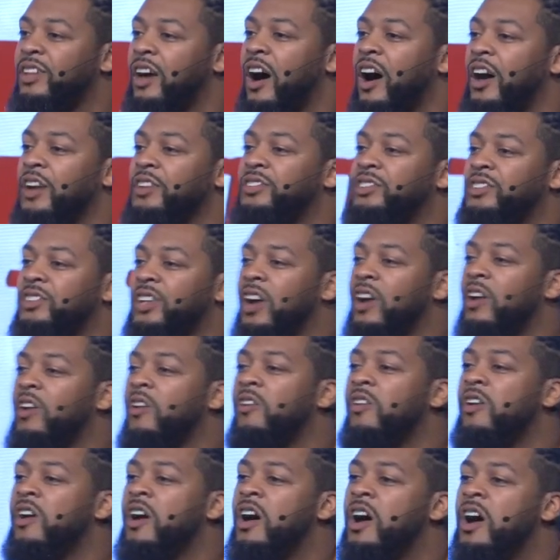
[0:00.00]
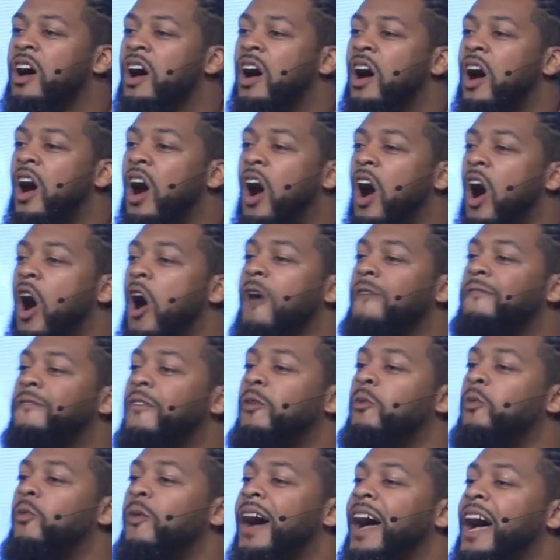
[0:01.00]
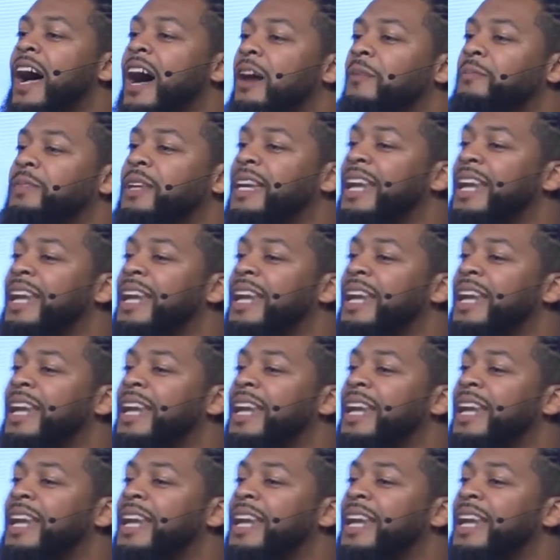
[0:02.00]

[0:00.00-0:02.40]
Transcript: are so overwhelmed and